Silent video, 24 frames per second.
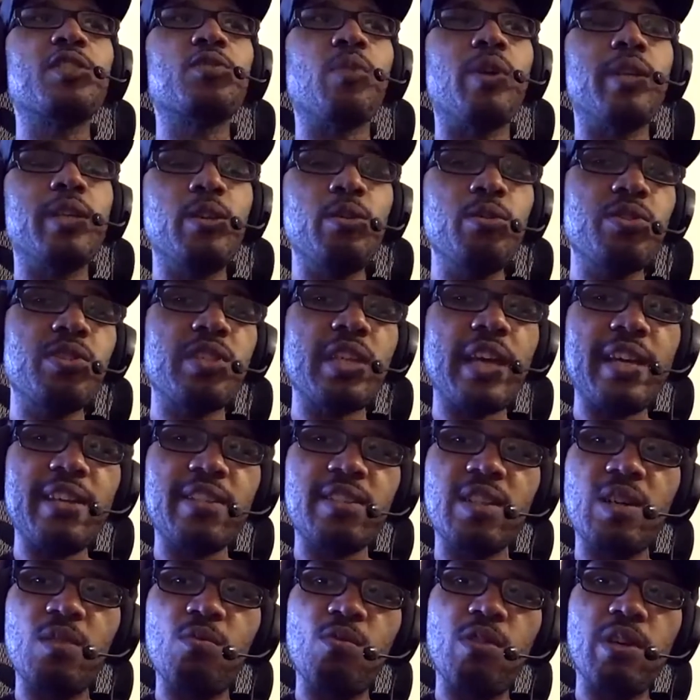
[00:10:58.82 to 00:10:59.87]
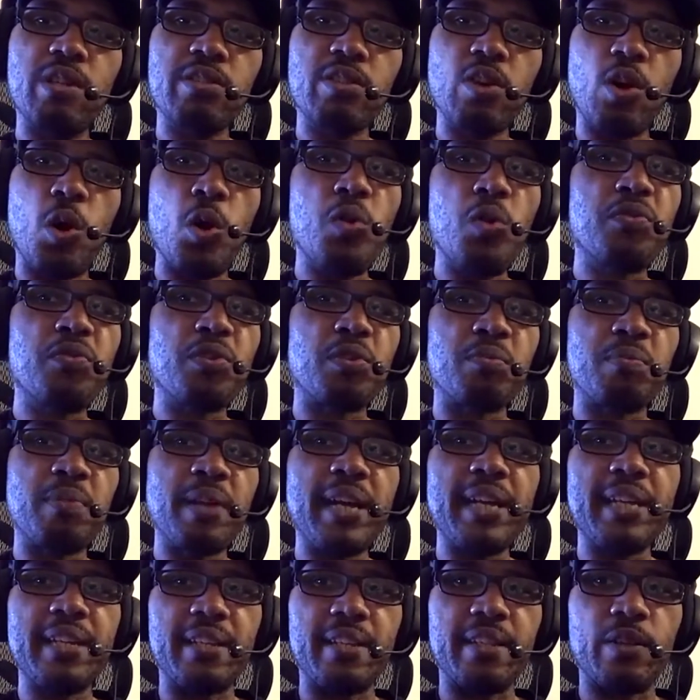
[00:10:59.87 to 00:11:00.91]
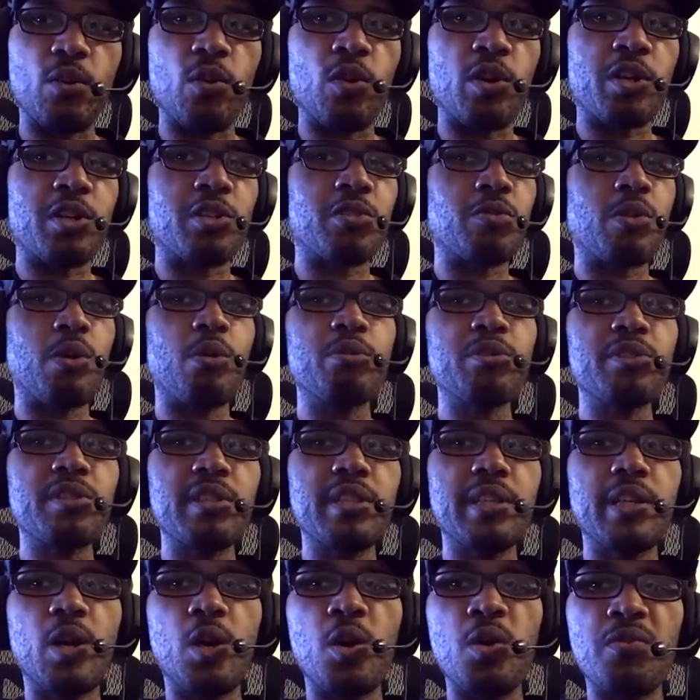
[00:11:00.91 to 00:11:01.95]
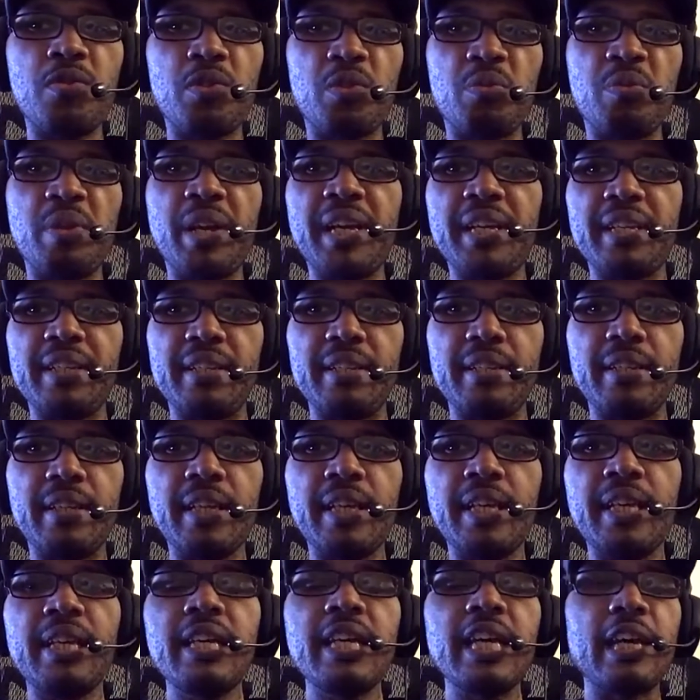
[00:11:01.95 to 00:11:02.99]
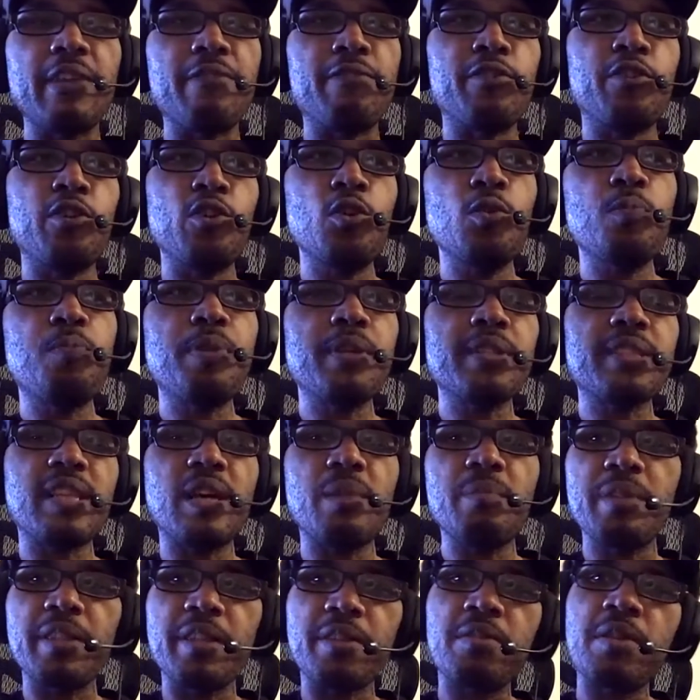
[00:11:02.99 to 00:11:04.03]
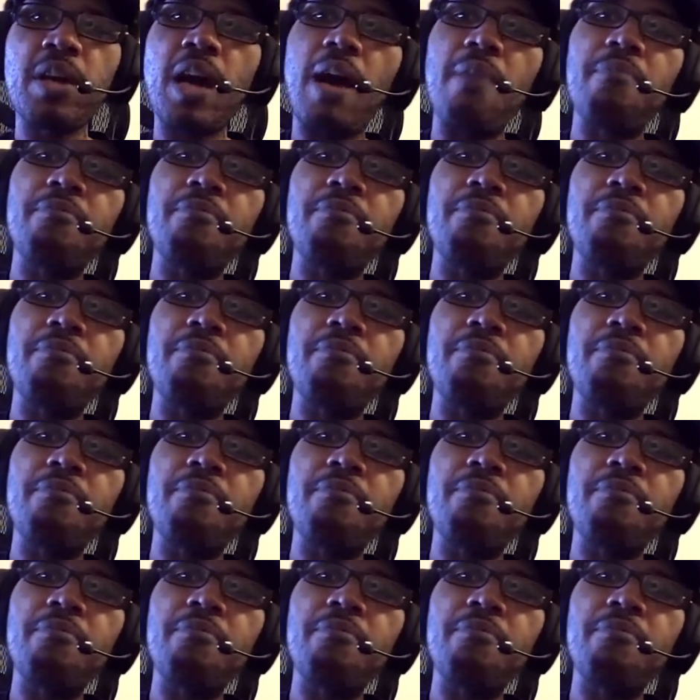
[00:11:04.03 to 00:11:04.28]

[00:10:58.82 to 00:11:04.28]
when you say someone's overrated or grossly overrated, if you put them in the top